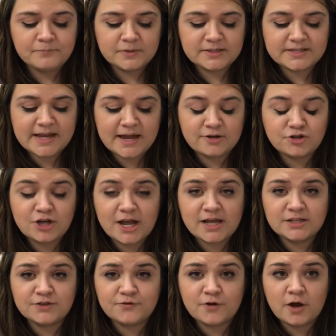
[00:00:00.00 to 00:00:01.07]

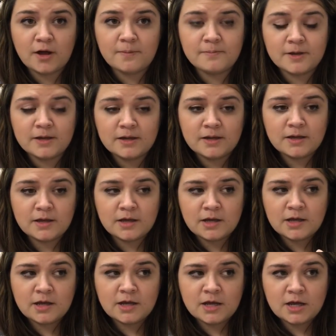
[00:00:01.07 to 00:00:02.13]
Sanchez from
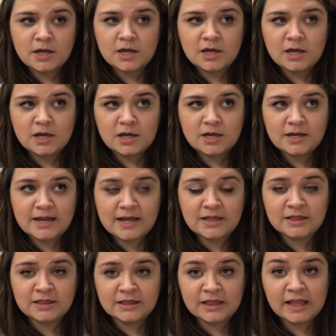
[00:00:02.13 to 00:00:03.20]

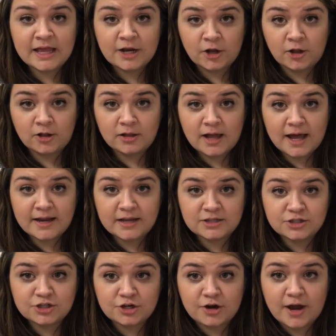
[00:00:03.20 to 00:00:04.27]
Knittin' Little on
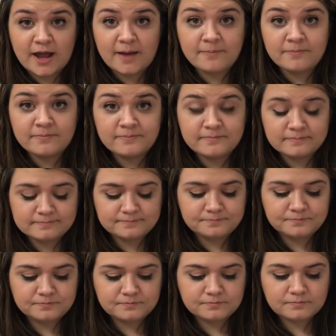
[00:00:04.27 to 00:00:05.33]
Instagram.
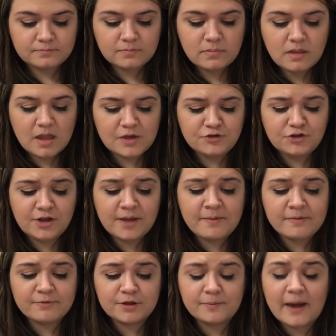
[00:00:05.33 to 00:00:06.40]
She came
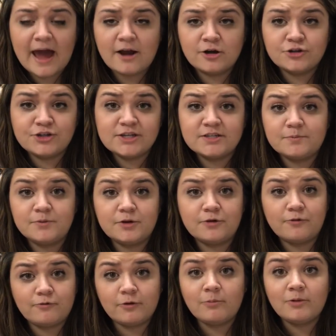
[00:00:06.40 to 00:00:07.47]
up with a pattern. She has a
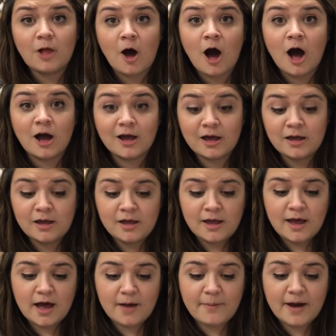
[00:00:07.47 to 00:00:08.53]
beautiful blog
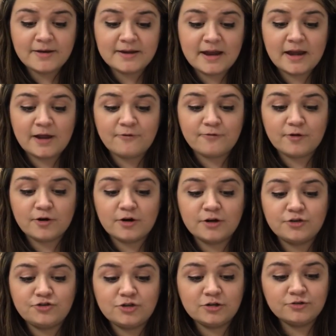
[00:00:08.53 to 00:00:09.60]
about knitting for
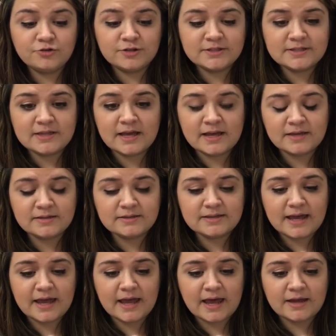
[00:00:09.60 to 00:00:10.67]
children's things,
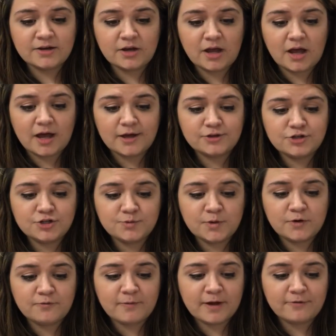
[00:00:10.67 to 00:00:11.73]
and she's
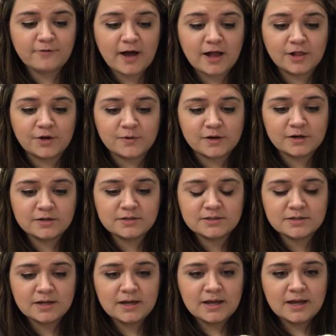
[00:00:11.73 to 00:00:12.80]
one of my followers